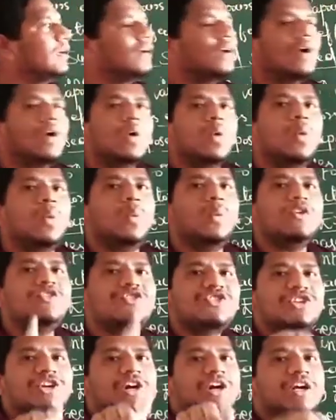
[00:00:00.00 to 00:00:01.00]
which
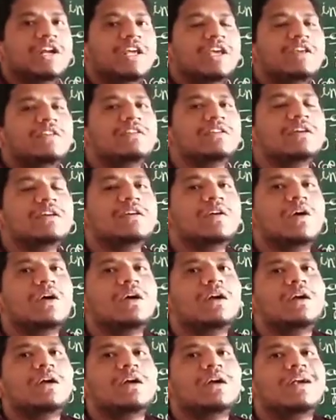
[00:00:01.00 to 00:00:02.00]
shirt is
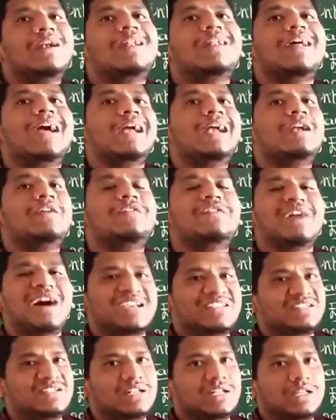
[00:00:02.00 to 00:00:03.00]
dried
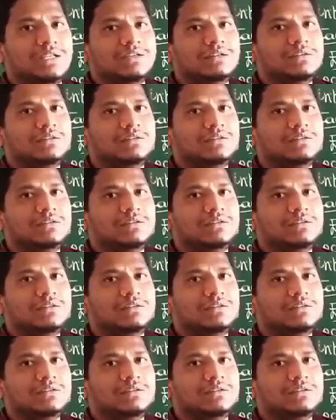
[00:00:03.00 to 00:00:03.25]
fastly.